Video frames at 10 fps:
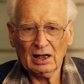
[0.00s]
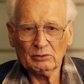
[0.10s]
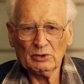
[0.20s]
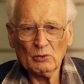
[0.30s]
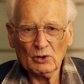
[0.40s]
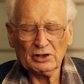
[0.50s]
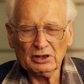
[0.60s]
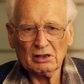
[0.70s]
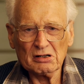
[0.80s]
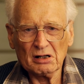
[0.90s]
We wanted
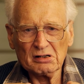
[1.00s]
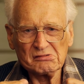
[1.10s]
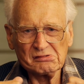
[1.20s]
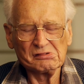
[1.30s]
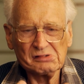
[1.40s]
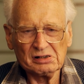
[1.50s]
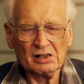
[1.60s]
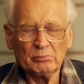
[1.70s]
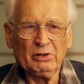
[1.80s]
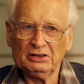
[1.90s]
a
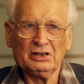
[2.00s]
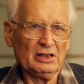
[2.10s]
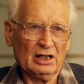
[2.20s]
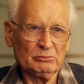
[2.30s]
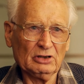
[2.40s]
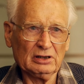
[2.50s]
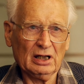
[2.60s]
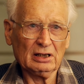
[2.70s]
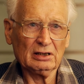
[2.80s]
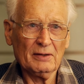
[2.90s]
better name than
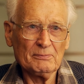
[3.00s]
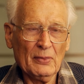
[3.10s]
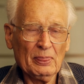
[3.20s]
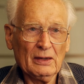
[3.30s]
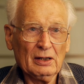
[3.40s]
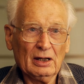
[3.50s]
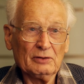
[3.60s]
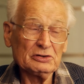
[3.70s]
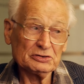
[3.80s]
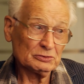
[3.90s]
that.
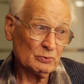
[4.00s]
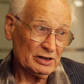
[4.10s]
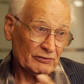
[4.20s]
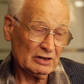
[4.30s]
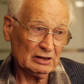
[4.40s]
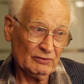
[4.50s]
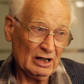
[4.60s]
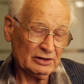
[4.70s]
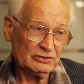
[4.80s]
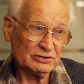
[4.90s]
This is one of the
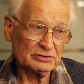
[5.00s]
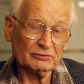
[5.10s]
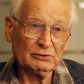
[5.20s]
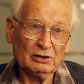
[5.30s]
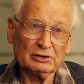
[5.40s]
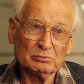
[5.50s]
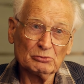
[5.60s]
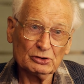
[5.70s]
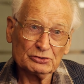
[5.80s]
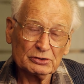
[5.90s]
advantages of going to
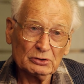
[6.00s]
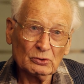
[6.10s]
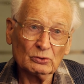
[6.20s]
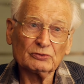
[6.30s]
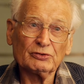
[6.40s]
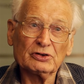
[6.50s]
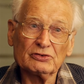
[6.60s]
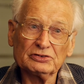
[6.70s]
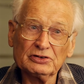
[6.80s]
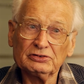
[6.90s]
Montreal to
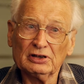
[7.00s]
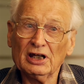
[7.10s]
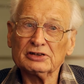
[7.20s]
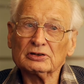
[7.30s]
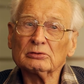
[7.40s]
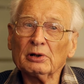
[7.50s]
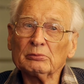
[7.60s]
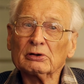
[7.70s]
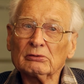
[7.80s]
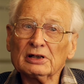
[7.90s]
this International
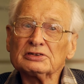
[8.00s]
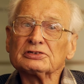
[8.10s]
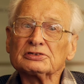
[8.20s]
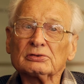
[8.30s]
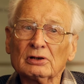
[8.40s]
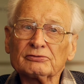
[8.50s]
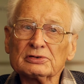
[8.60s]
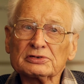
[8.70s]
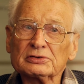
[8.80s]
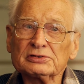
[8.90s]
Public Relations
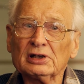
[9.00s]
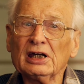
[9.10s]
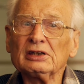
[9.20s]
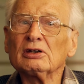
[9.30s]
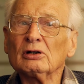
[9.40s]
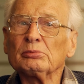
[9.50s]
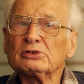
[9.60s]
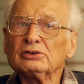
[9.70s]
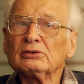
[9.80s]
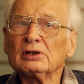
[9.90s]
Conference, because I had the
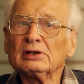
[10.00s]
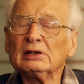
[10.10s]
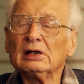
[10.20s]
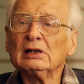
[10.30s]
opportunity